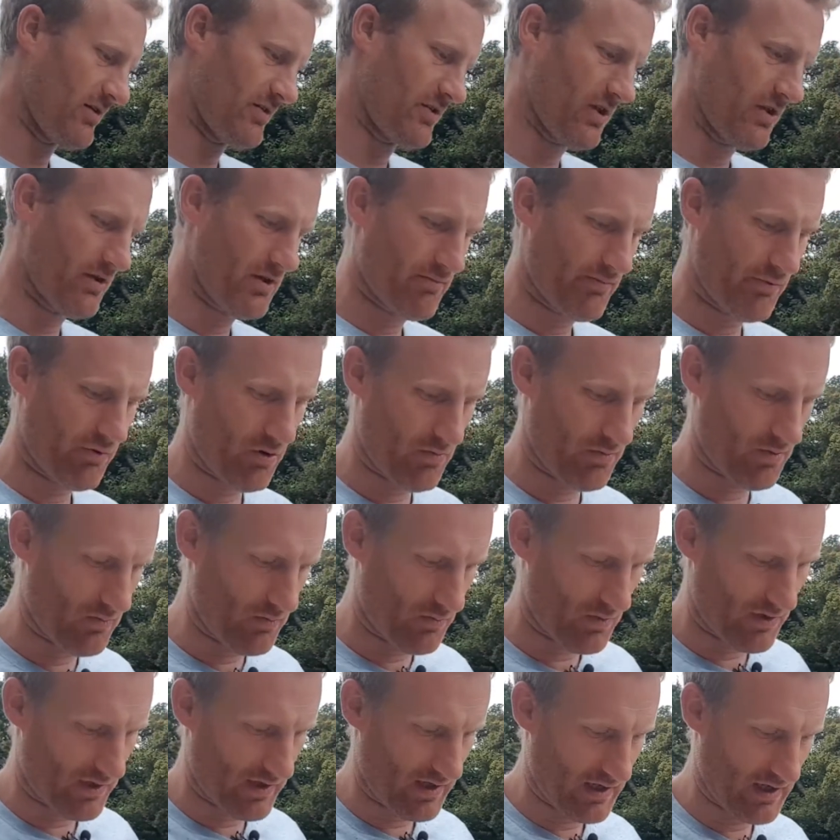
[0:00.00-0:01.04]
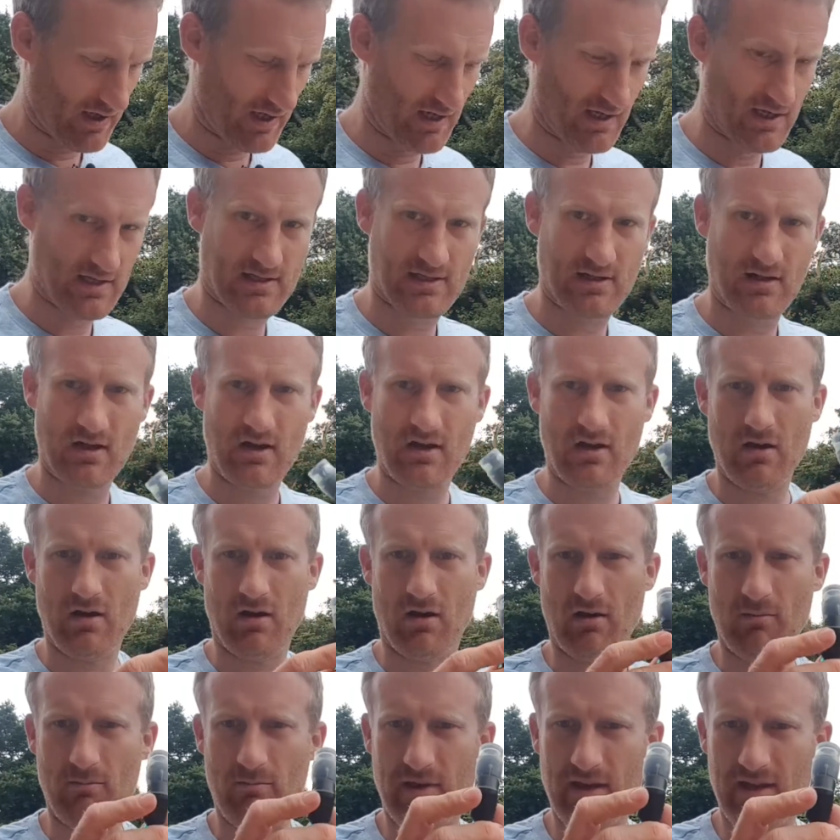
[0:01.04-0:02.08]
The only problem with it is
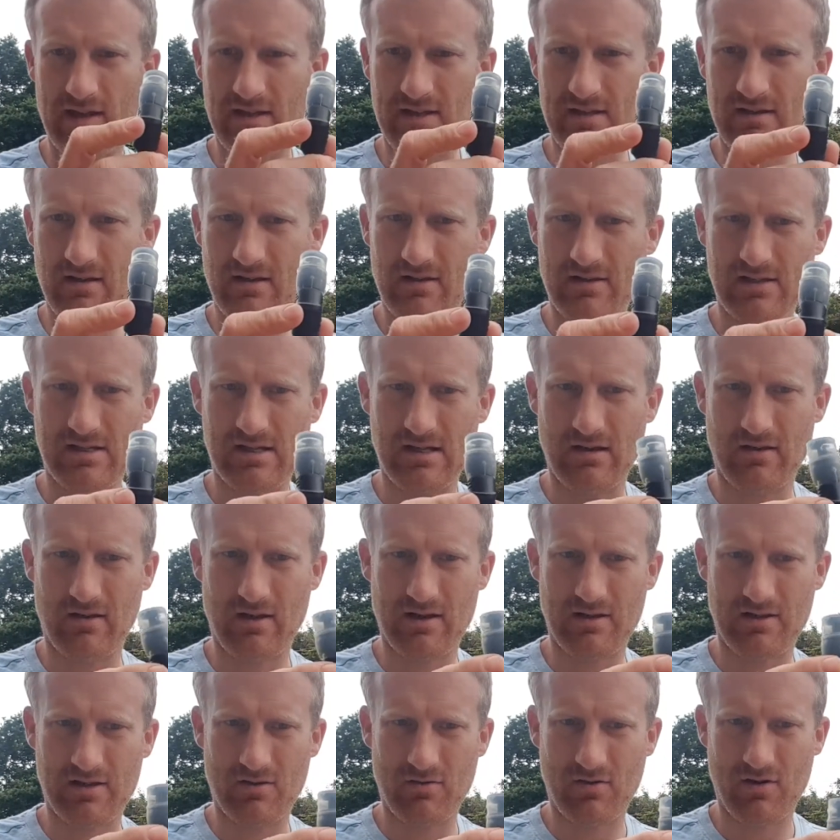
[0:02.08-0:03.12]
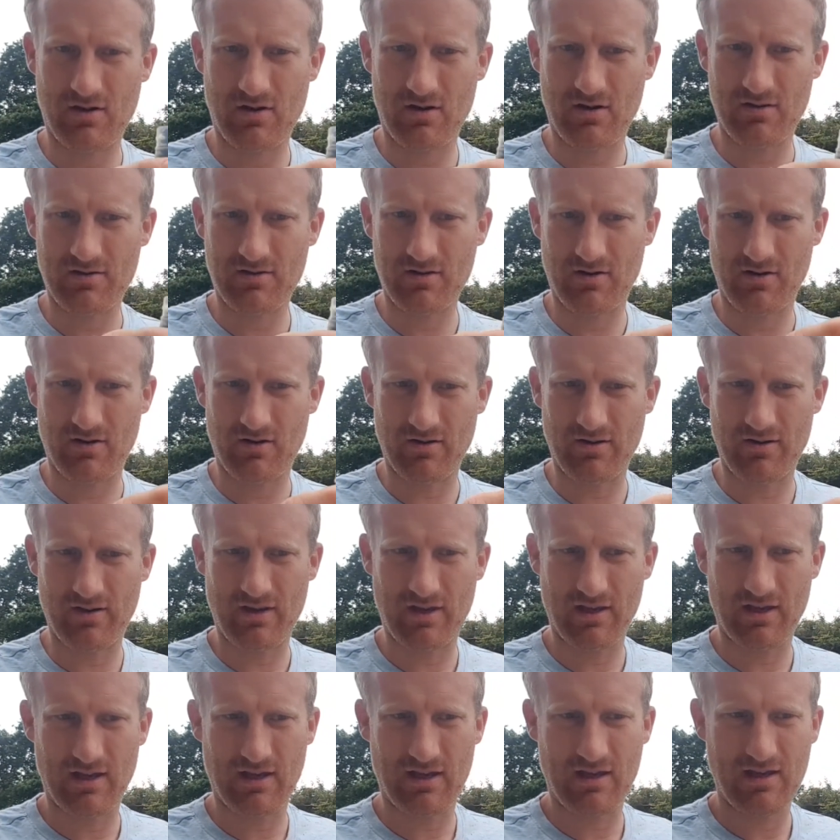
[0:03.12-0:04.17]
I bit slightly too hard on
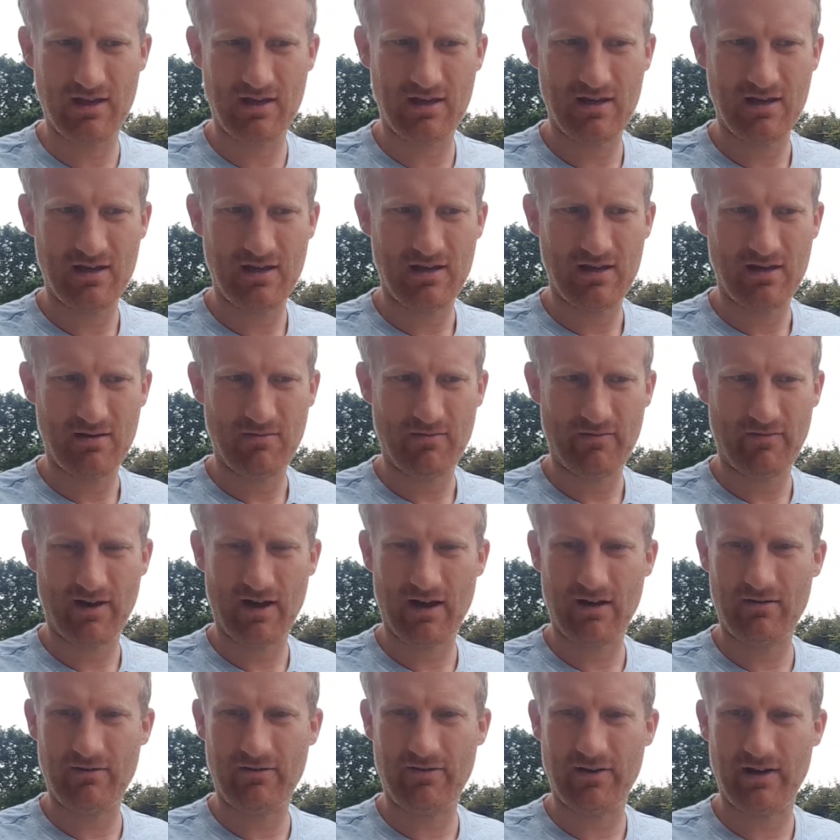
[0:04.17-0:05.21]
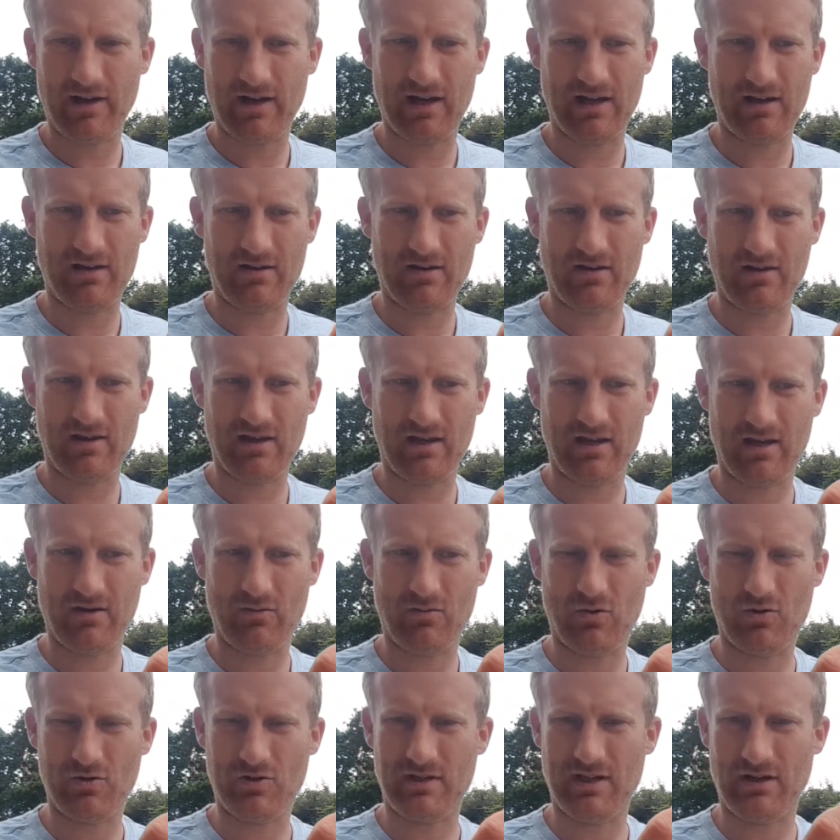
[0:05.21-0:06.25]
the valve and the
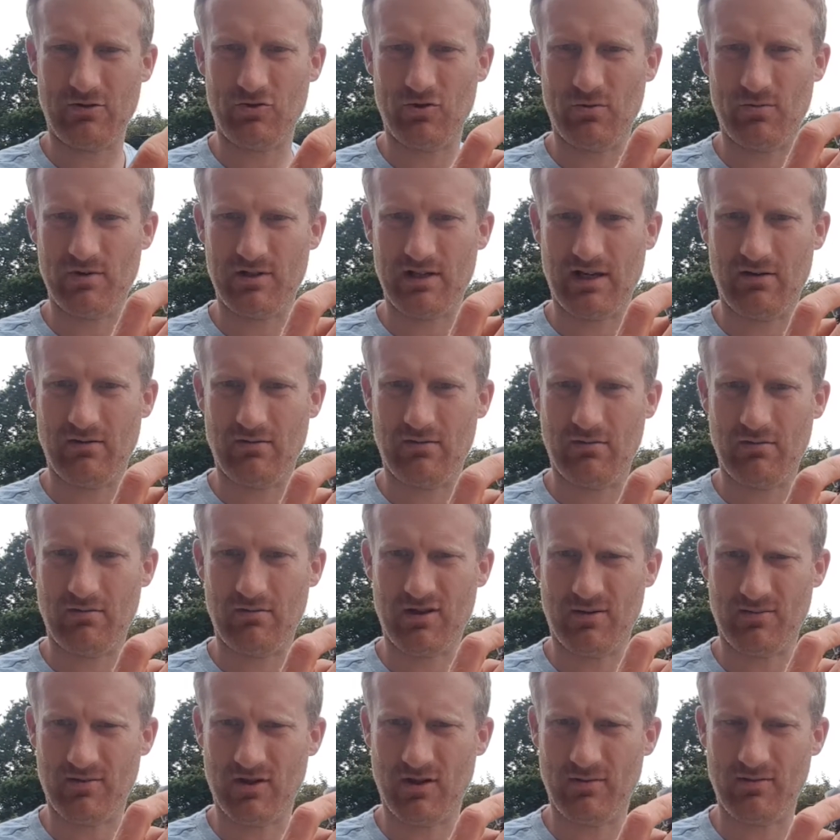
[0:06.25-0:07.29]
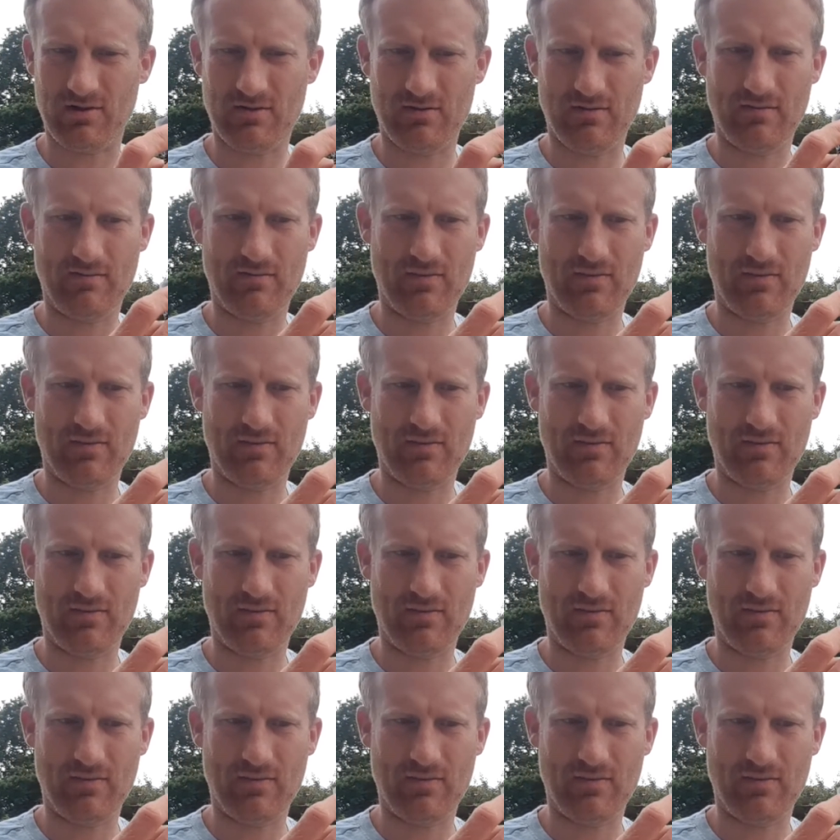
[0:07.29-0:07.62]
water now dribbles out sometimes.